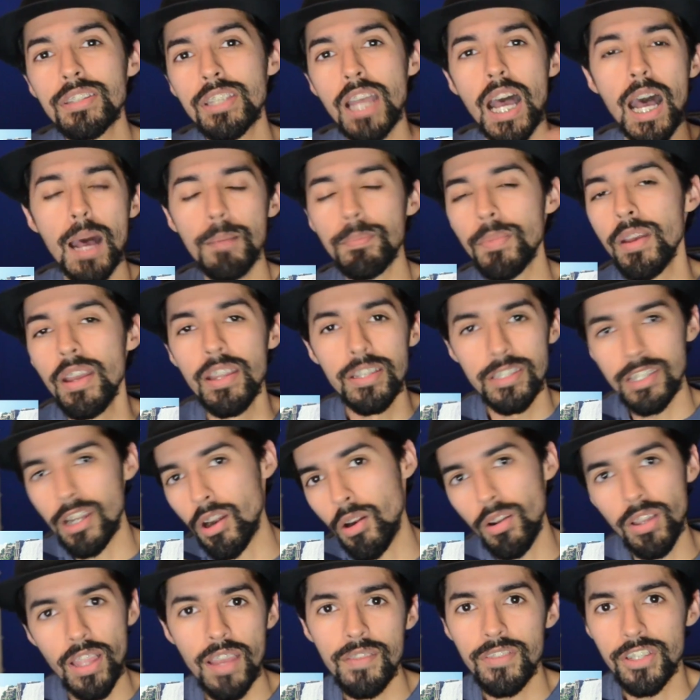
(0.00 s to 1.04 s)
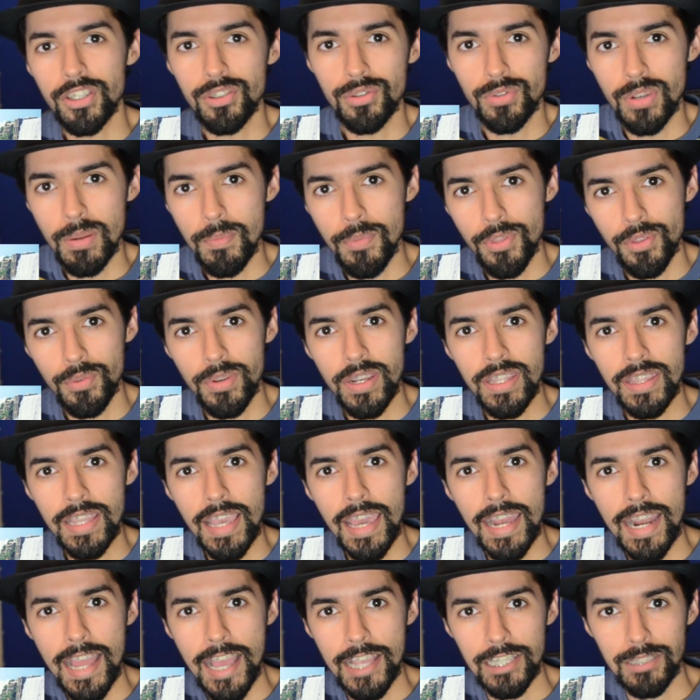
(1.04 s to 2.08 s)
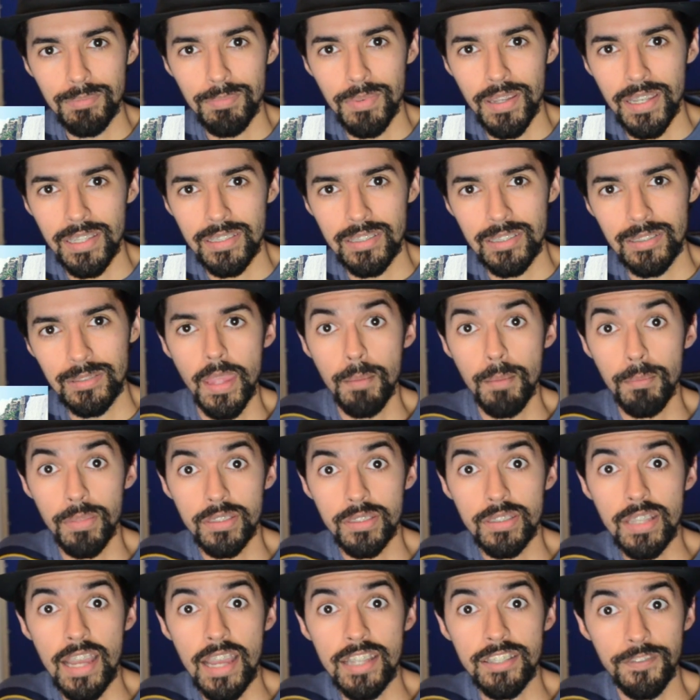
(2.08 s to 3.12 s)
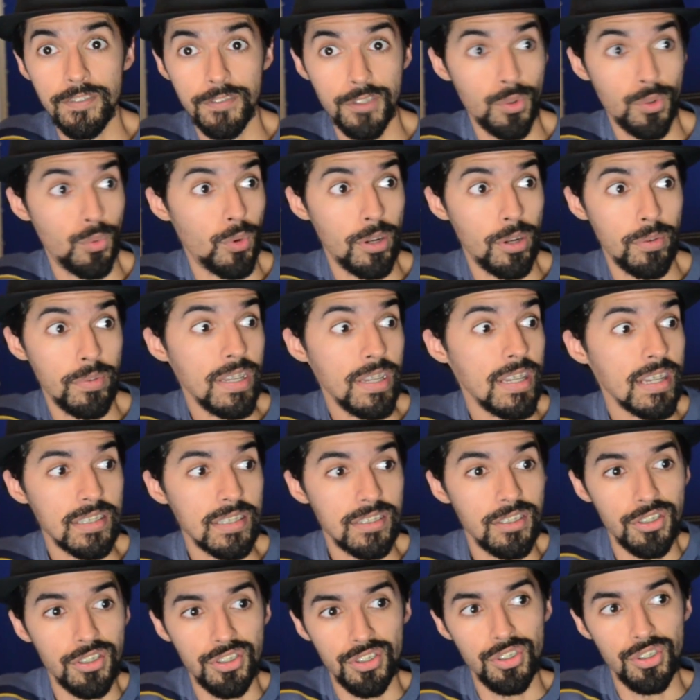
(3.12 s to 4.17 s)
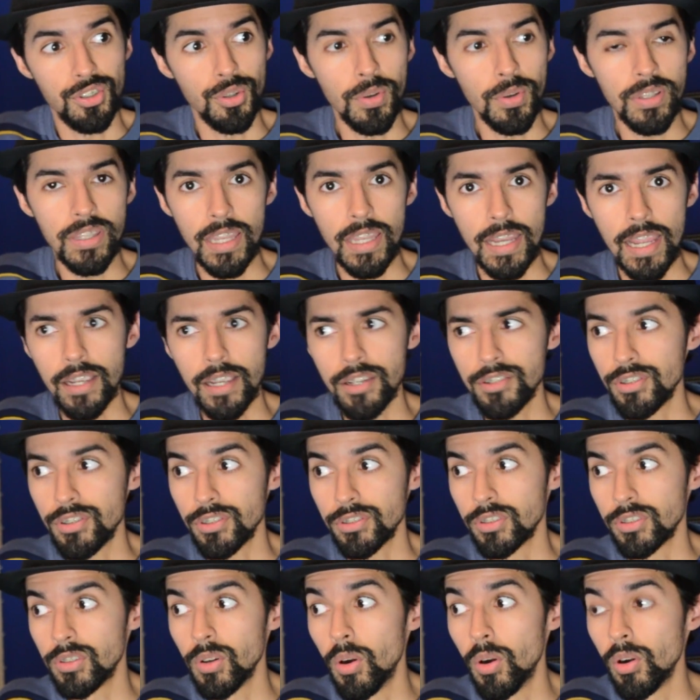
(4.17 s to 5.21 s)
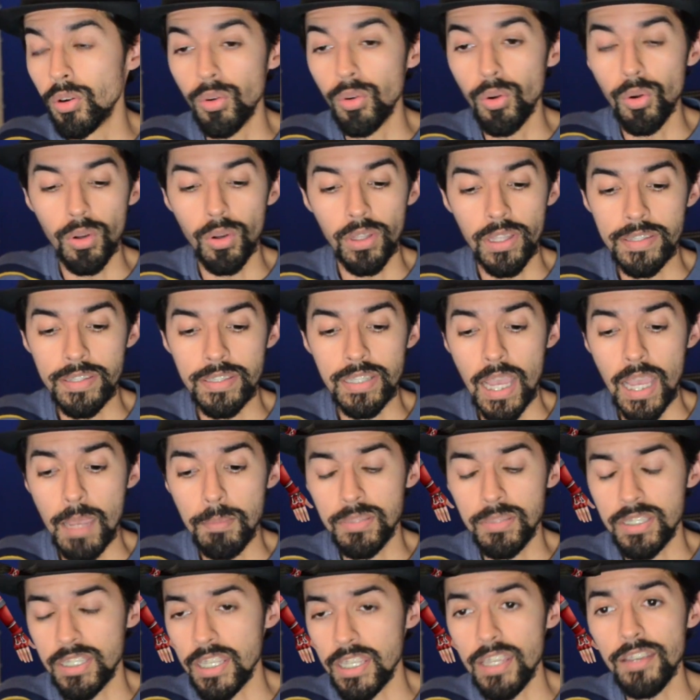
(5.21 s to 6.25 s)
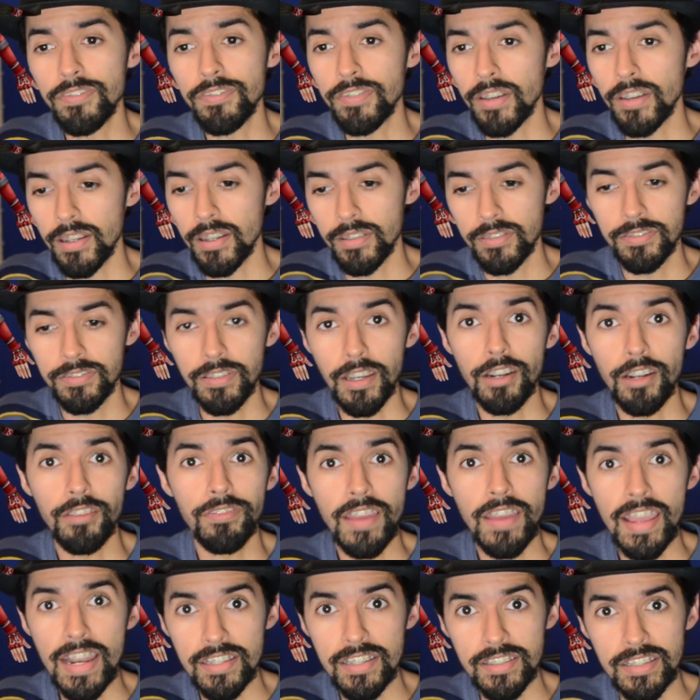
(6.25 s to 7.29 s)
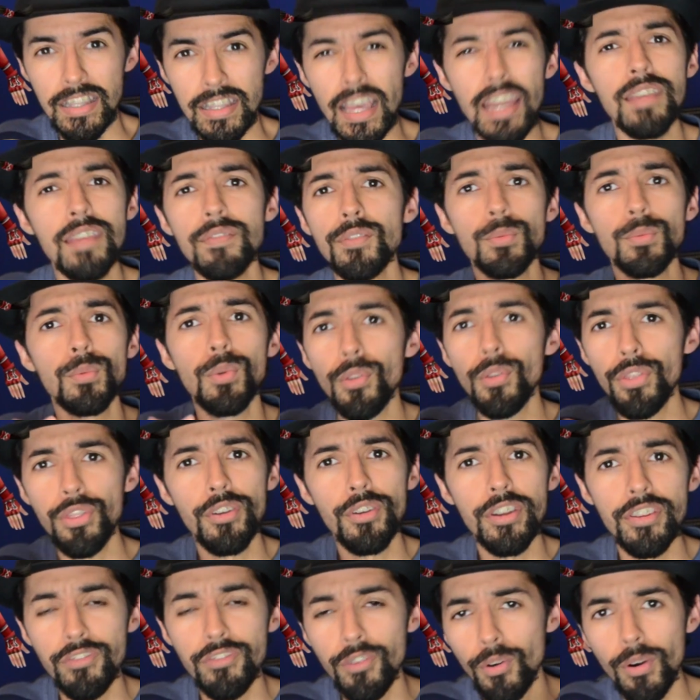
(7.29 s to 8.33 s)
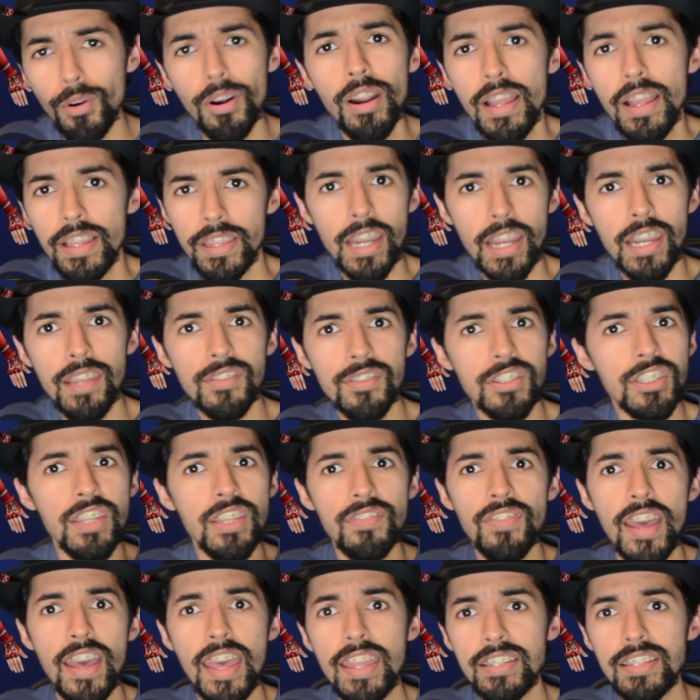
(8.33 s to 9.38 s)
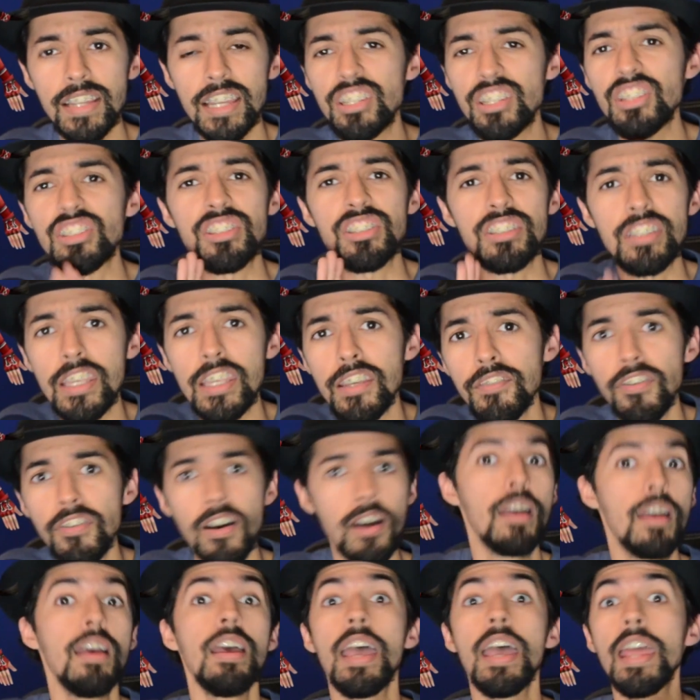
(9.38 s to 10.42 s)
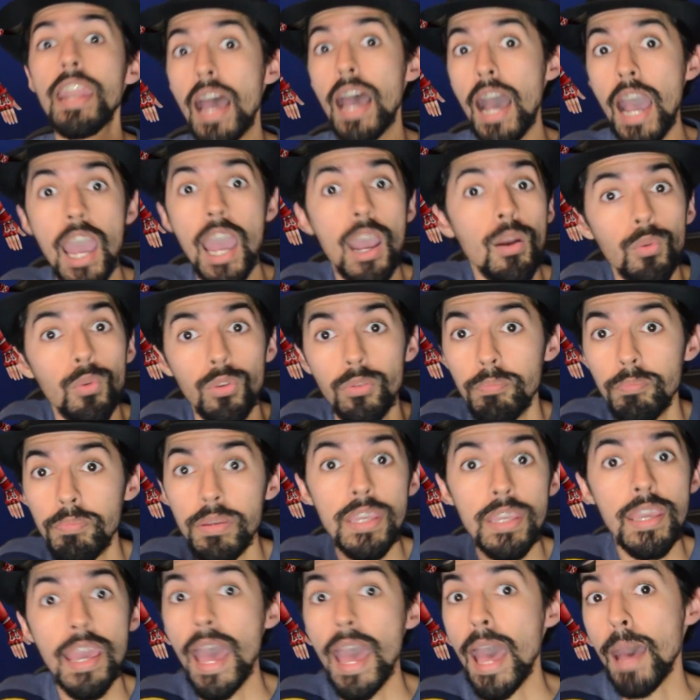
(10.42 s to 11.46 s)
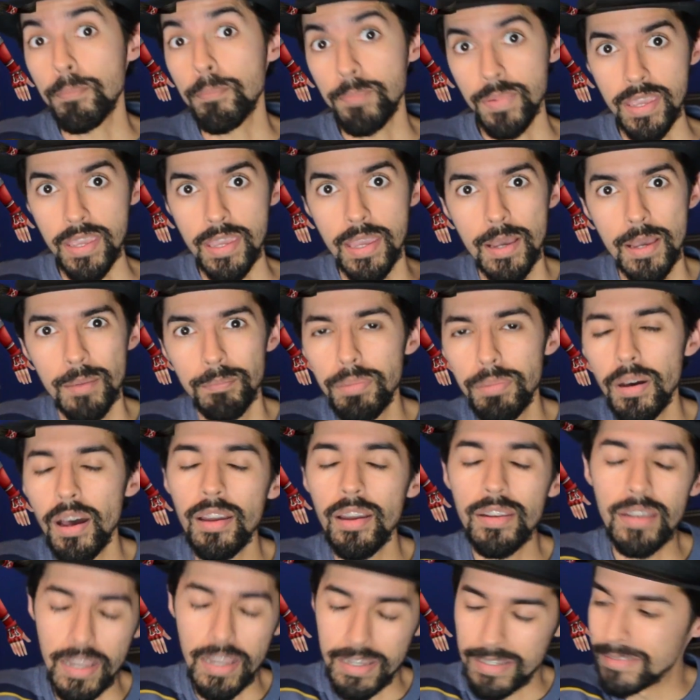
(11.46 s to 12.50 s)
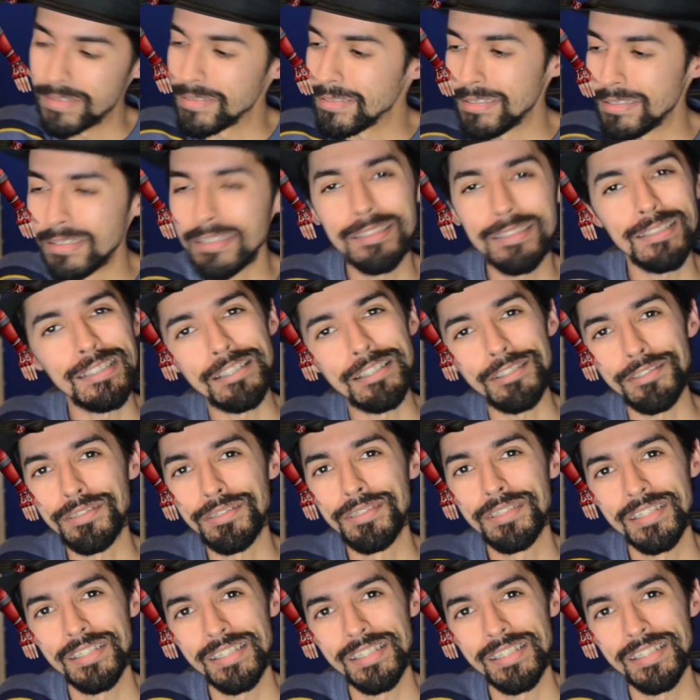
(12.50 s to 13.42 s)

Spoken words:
top Dead or Alive Extreme 3 in that aspect. And besides, if Square Enix doesn't do it, then I can just go on Google and type Tifa Final Fantasy. Not even Rule 34, not even Tifa Hentai, just Tifa, and I will be happy. But, you know,